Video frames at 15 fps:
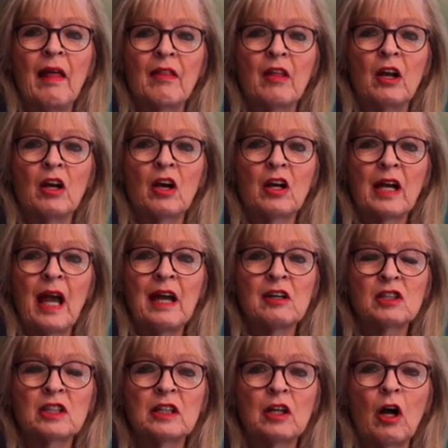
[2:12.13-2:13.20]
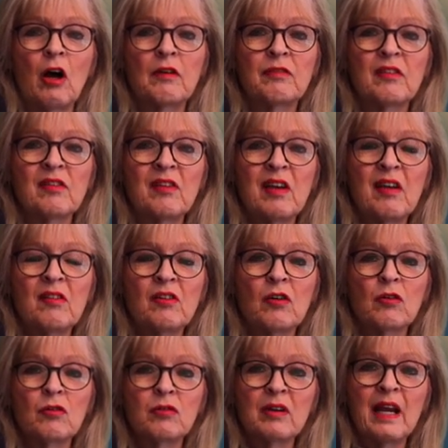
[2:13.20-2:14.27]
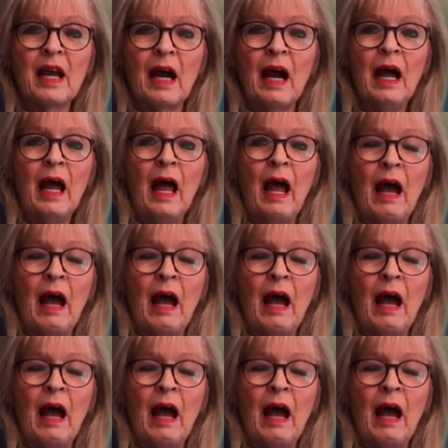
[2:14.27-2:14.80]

the location of Caesarea,